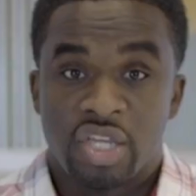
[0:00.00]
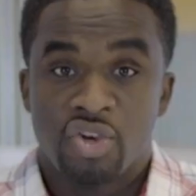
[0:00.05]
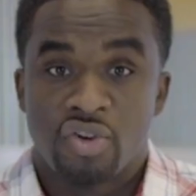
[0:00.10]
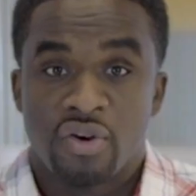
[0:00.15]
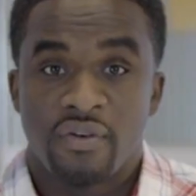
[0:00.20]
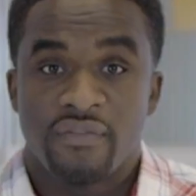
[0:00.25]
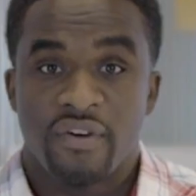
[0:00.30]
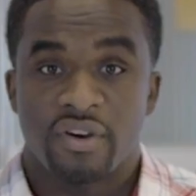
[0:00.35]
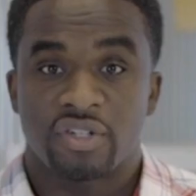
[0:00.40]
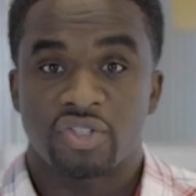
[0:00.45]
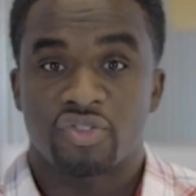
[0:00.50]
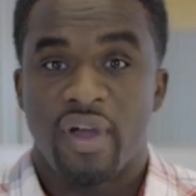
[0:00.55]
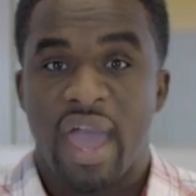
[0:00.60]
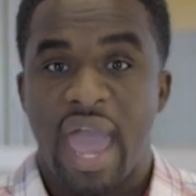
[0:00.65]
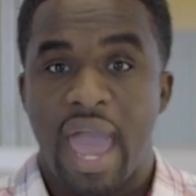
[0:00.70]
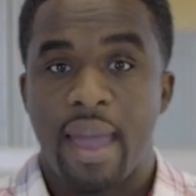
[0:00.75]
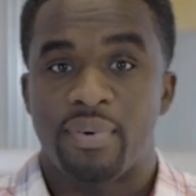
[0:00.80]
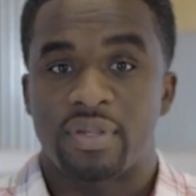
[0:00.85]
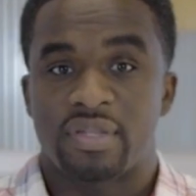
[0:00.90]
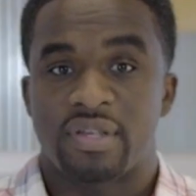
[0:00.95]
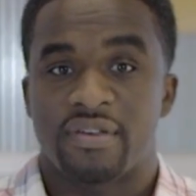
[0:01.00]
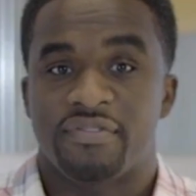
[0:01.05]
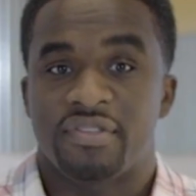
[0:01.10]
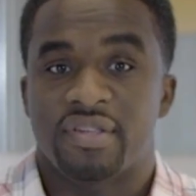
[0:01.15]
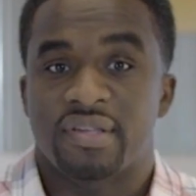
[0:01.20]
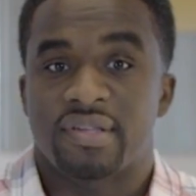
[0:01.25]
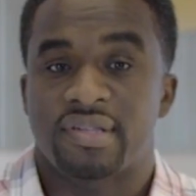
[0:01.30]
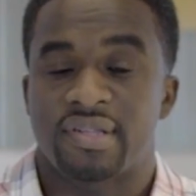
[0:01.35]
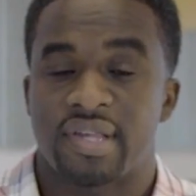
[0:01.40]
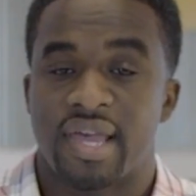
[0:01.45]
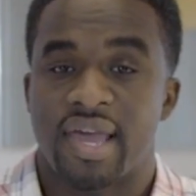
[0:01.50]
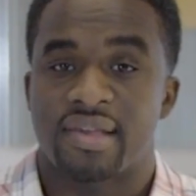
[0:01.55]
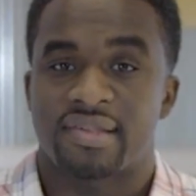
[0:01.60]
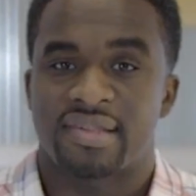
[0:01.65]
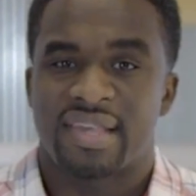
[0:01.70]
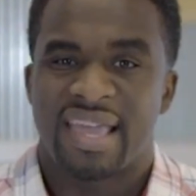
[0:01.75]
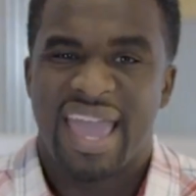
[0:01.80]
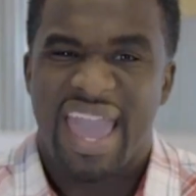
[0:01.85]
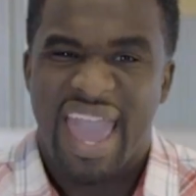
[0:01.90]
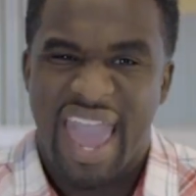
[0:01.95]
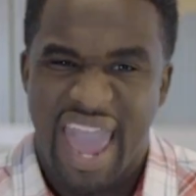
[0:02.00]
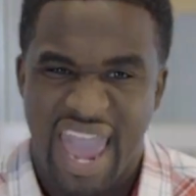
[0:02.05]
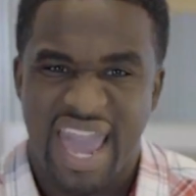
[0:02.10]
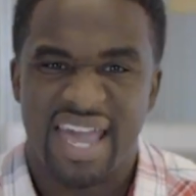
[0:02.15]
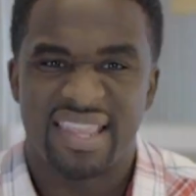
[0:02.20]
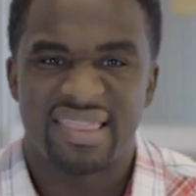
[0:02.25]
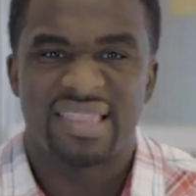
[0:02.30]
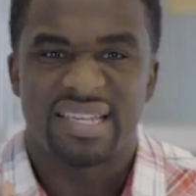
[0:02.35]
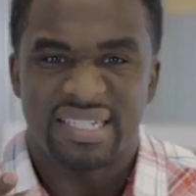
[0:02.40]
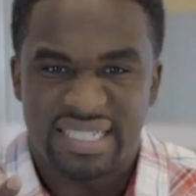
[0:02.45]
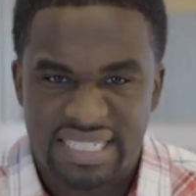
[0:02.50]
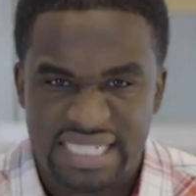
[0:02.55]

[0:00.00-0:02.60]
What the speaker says: the universal habits of success, and the